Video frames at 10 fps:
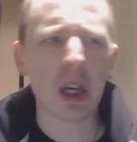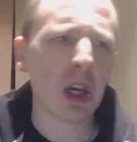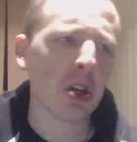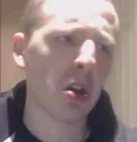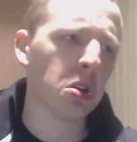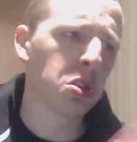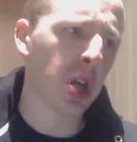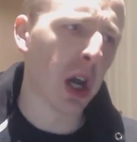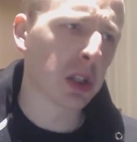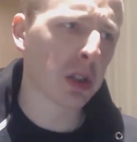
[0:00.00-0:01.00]
of me, you're
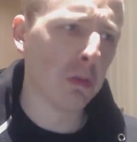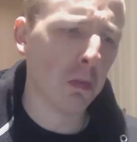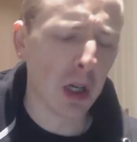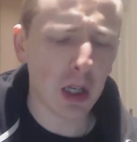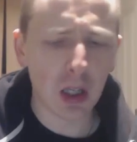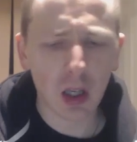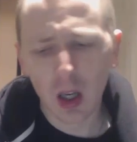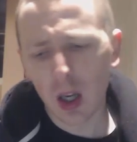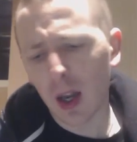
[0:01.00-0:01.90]
jealous of me.